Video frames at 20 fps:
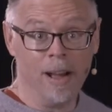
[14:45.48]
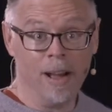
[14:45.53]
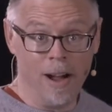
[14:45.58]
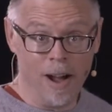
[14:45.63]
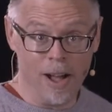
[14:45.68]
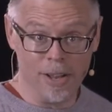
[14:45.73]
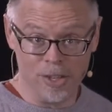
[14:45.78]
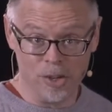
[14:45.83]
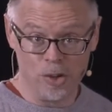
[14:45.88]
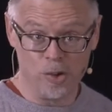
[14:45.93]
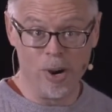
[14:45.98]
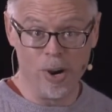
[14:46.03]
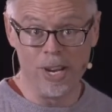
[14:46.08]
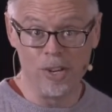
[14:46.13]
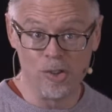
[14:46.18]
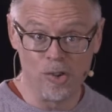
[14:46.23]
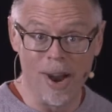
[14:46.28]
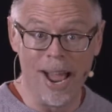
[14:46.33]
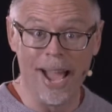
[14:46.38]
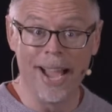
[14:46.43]
on the
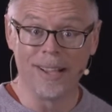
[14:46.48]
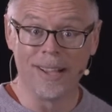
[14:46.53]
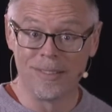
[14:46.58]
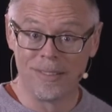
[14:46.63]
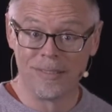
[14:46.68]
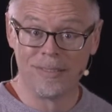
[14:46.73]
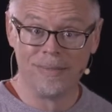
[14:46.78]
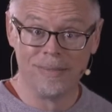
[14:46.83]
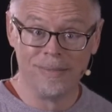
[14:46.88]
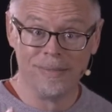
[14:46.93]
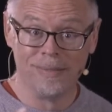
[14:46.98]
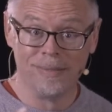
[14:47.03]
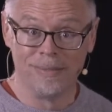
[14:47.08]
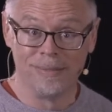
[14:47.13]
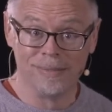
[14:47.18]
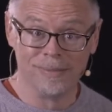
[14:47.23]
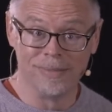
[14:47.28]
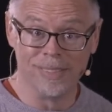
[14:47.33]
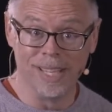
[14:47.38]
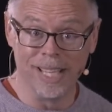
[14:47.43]
train tracks,
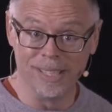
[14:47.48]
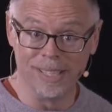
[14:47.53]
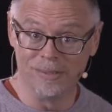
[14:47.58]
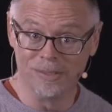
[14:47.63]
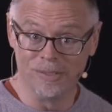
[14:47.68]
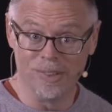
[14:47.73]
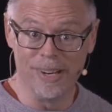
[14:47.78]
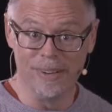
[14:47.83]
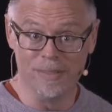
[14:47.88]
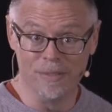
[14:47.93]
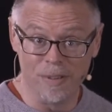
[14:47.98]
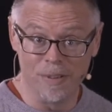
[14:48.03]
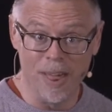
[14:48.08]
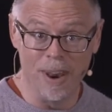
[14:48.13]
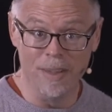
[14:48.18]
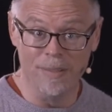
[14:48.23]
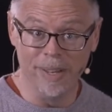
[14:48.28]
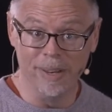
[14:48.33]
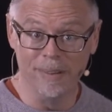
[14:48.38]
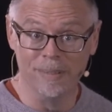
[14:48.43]
like right in
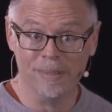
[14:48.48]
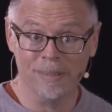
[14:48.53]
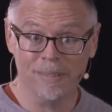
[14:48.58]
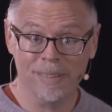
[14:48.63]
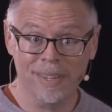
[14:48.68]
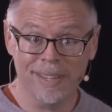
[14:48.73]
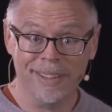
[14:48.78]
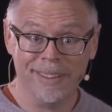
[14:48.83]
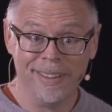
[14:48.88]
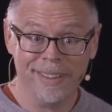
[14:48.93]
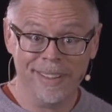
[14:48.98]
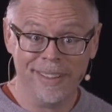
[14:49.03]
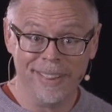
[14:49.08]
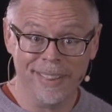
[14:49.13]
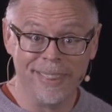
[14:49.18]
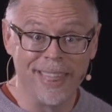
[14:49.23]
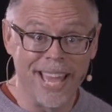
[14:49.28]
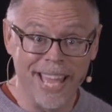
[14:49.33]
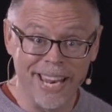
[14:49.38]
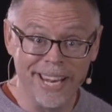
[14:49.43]
front of it.
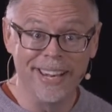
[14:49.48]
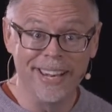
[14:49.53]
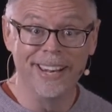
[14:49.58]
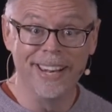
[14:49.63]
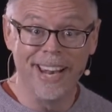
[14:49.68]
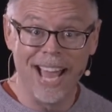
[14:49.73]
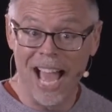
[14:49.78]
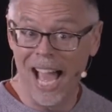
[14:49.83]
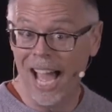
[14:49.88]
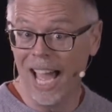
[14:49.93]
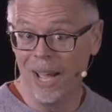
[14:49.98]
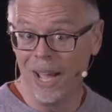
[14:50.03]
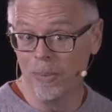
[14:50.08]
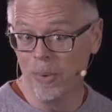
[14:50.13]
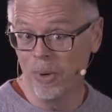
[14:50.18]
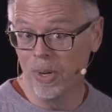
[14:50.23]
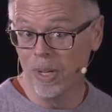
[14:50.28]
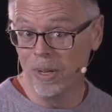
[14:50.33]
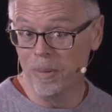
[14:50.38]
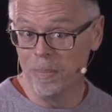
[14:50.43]
then I
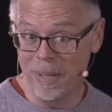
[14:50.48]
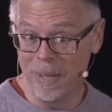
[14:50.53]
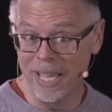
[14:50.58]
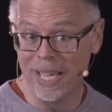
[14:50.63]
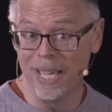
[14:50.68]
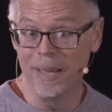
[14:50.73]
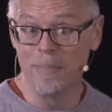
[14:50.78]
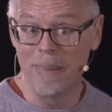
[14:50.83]
would be